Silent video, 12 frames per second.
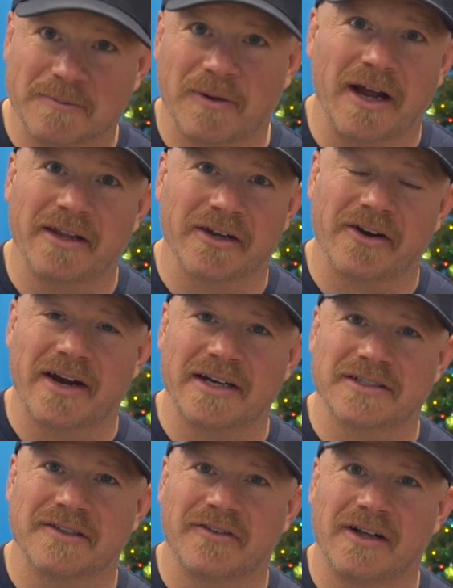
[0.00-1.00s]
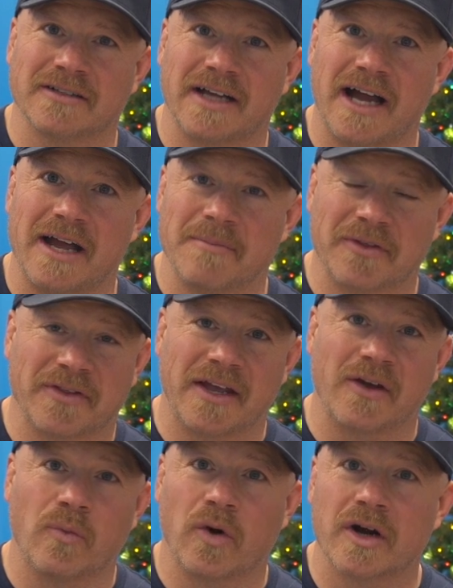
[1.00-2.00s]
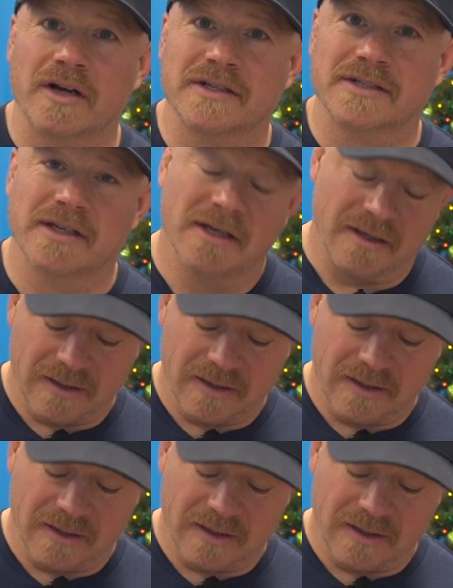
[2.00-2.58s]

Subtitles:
probably the greatest of all time. The thing works,